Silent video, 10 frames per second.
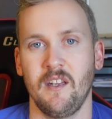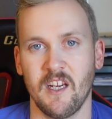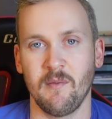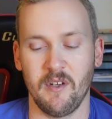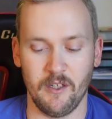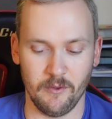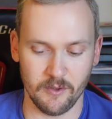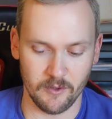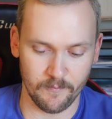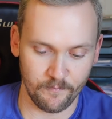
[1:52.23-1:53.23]
it can be
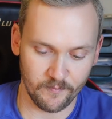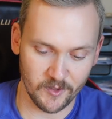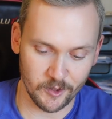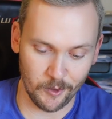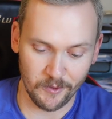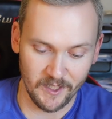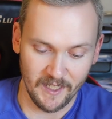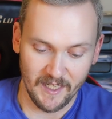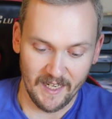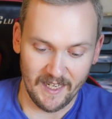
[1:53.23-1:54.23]
used. So
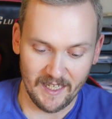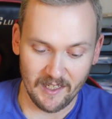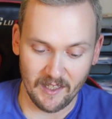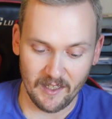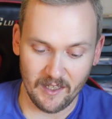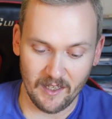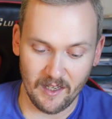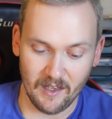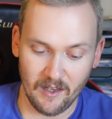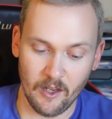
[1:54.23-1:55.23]
uh,
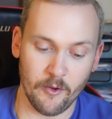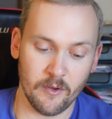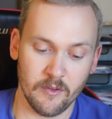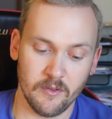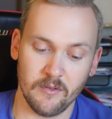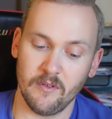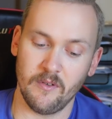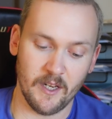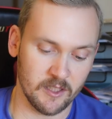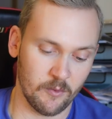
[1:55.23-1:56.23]
another
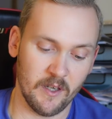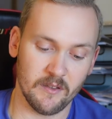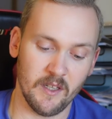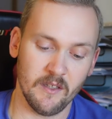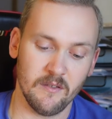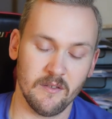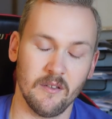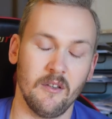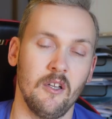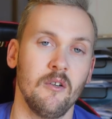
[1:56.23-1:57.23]
next great thing
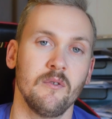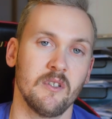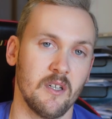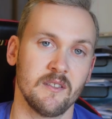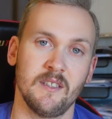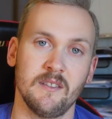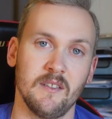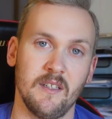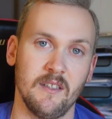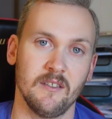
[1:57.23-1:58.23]
low
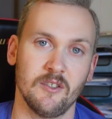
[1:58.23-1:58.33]
toxicity.